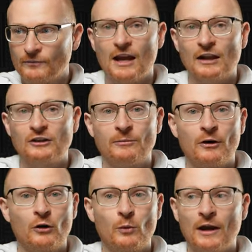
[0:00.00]
And
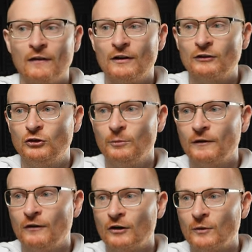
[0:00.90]
tomorrow we have Jupiter
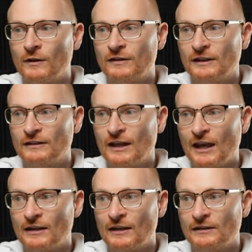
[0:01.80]
voting with six
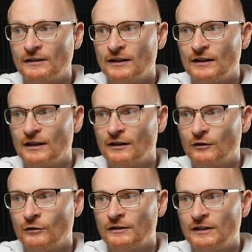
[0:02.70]
candidates
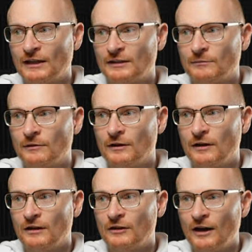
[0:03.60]
including Sanctum,
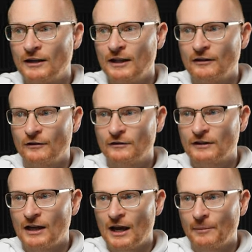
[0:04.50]
Nine Heroes,
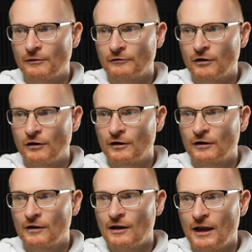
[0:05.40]
Up Rock,
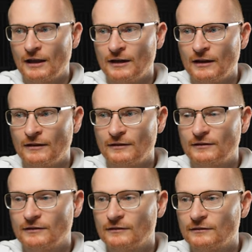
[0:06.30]
and
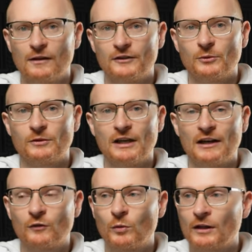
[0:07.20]
others. So we'll start
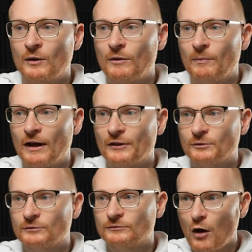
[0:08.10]
off quickly with Parcl.
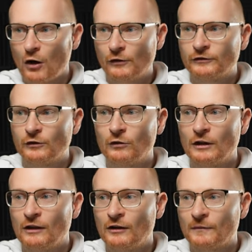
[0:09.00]
Overall, a
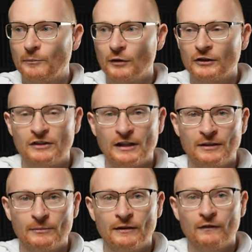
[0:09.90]
lot of bullish
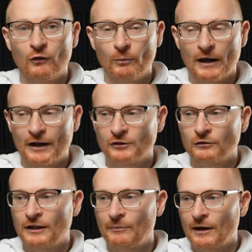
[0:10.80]
sentiment for Parcl,
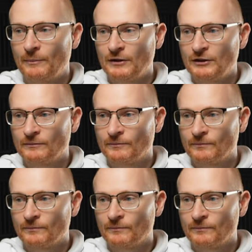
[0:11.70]
in my opinion.